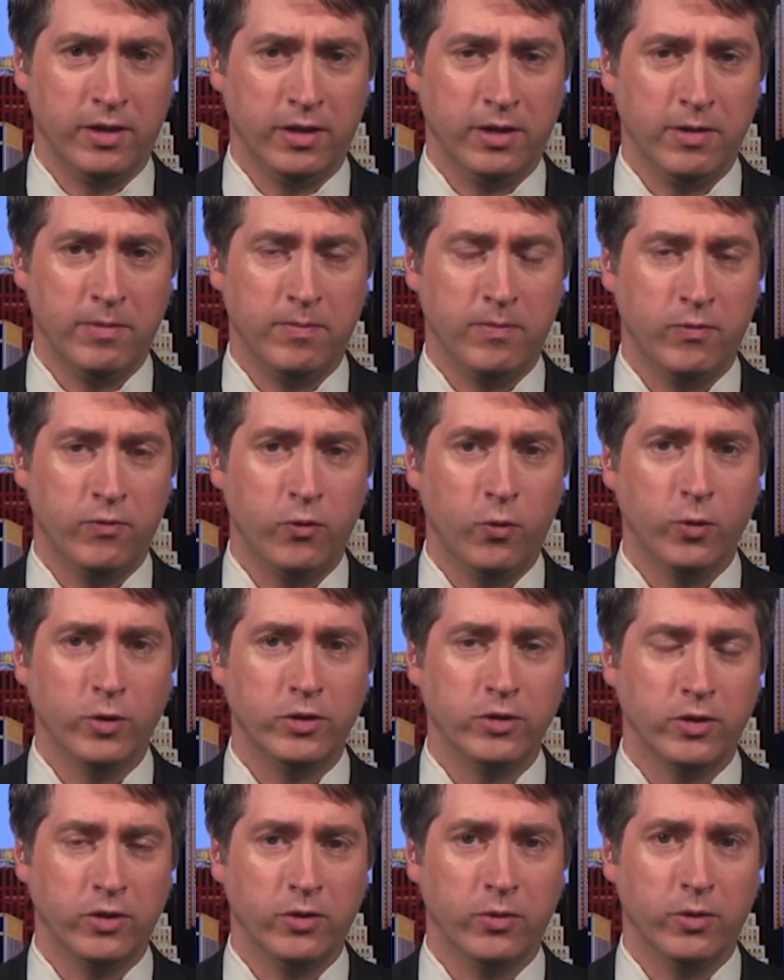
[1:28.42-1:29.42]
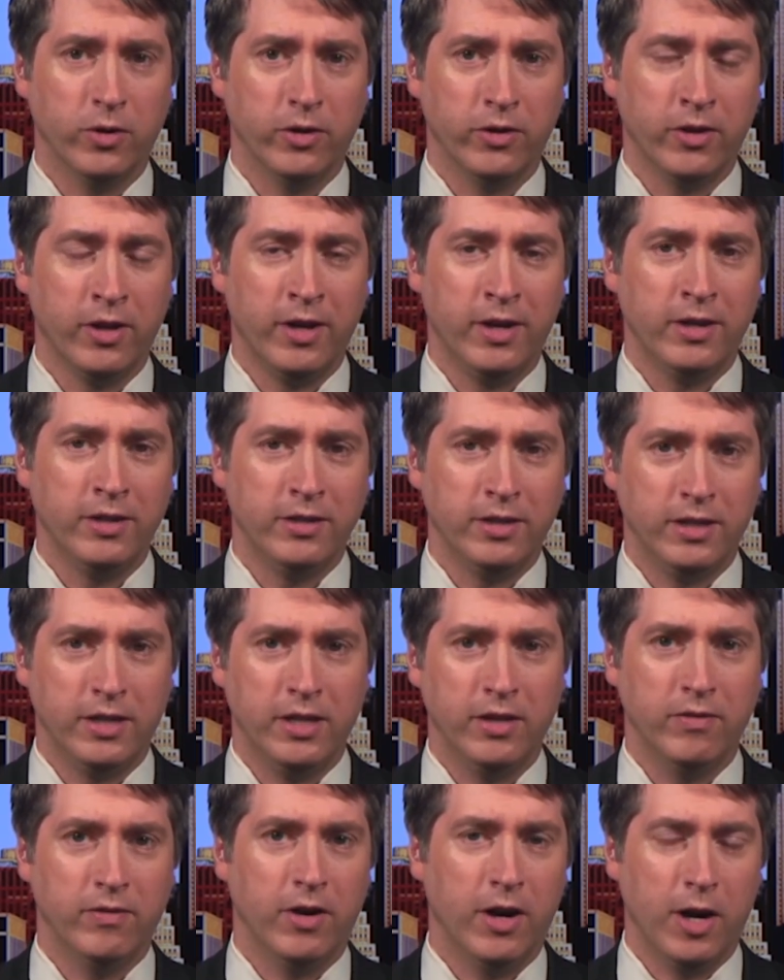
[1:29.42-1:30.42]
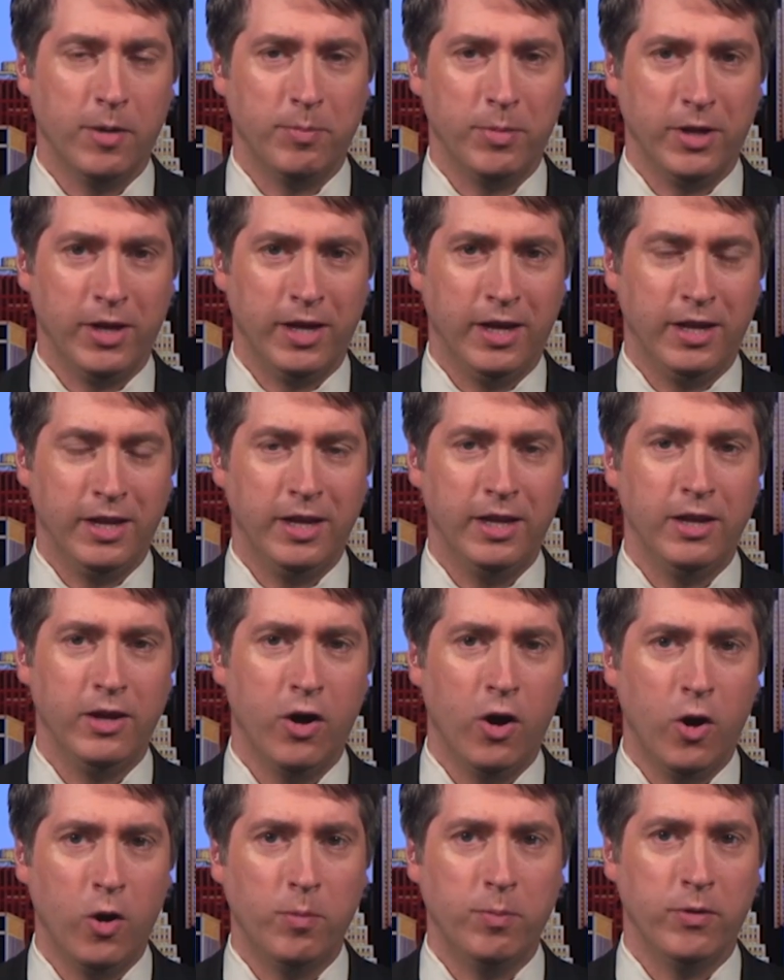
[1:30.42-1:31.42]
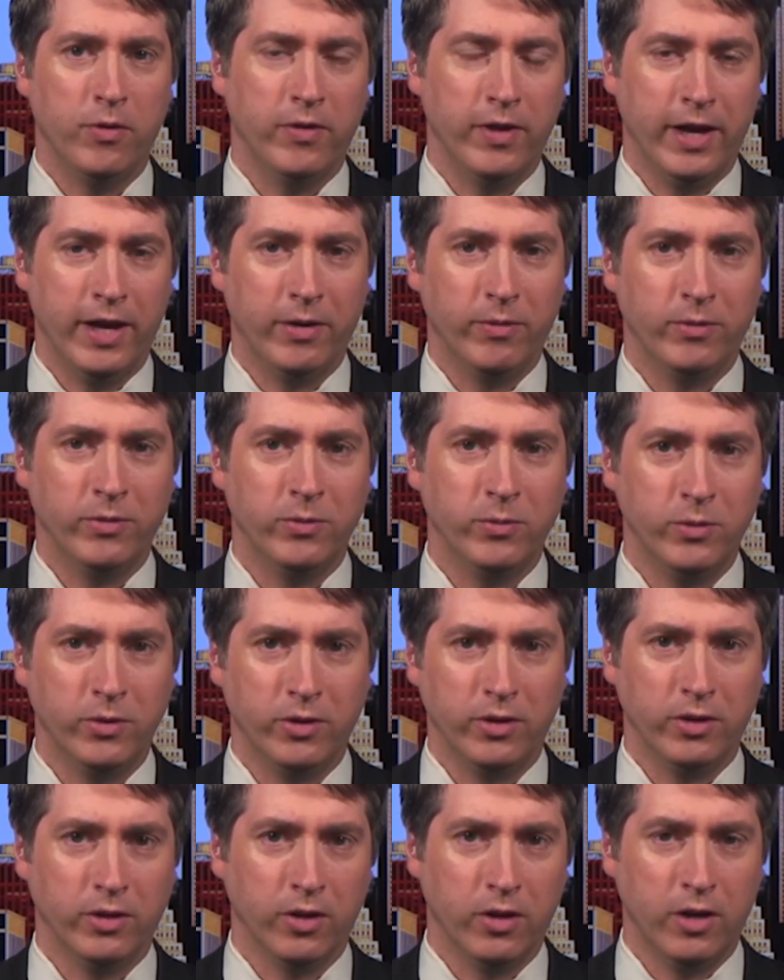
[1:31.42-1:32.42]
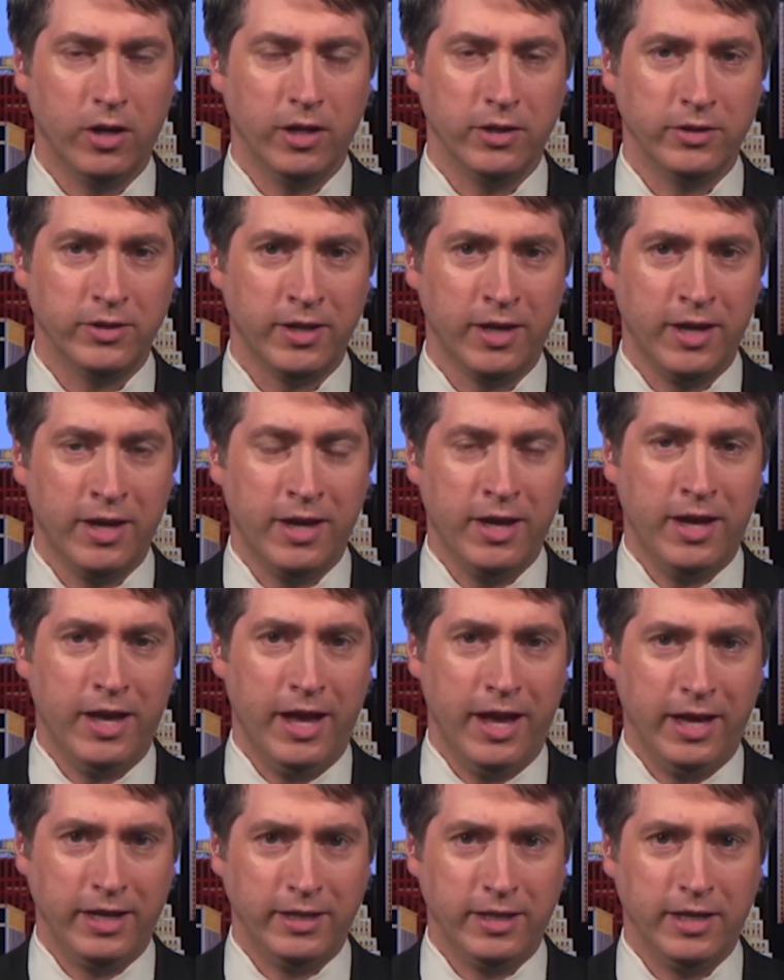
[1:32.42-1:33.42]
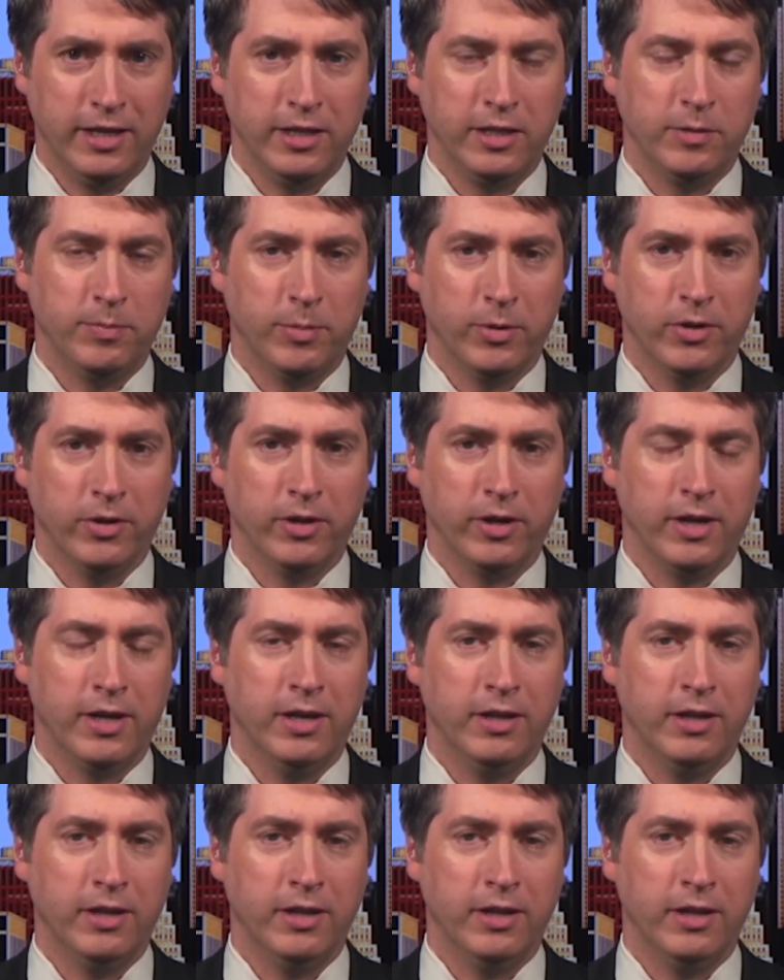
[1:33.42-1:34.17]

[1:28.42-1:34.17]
could force the North to give up, and any hope of that was really lost at Gettysburg.